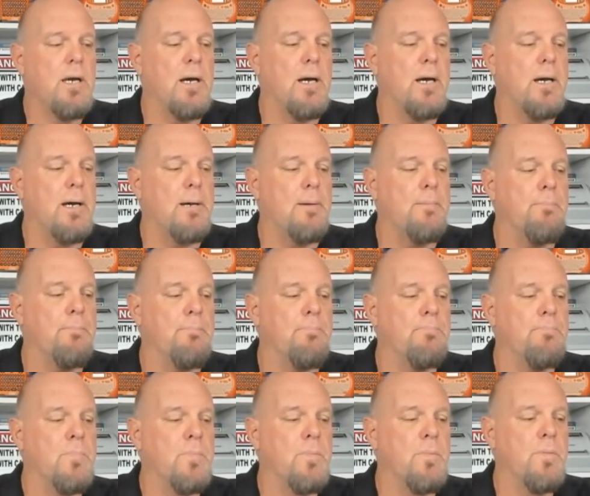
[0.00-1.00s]

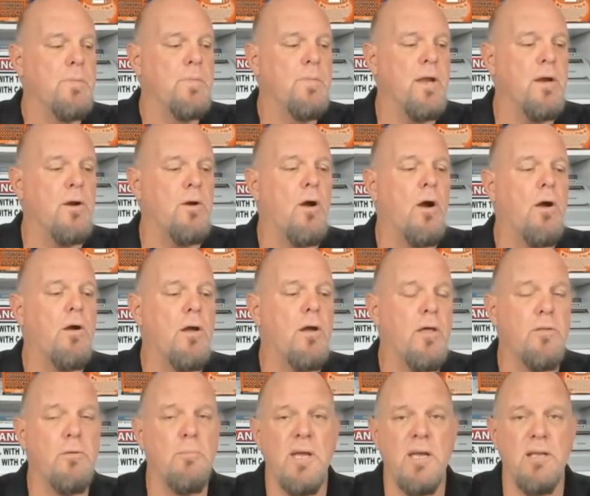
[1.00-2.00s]
There are
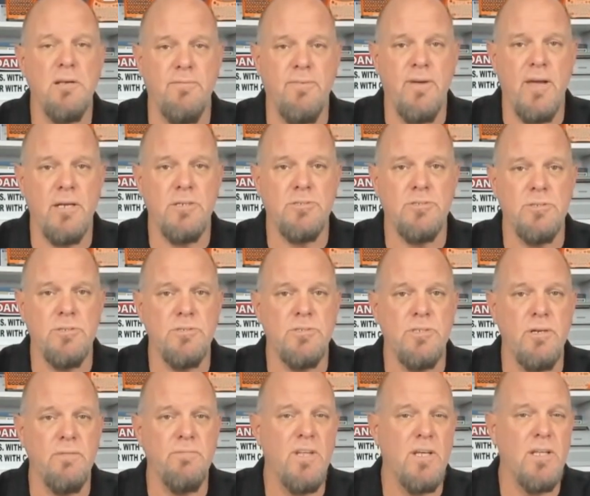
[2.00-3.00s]
other manufacturers
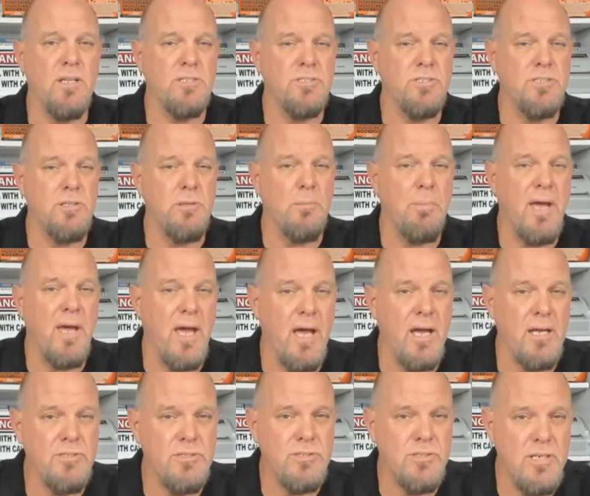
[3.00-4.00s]
that have done this in the
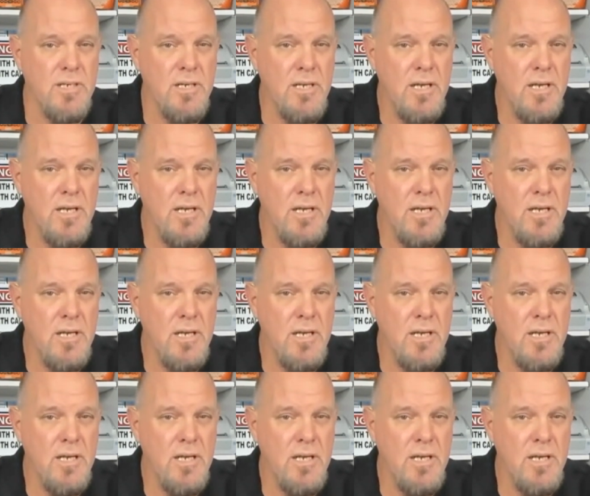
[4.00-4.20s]
past,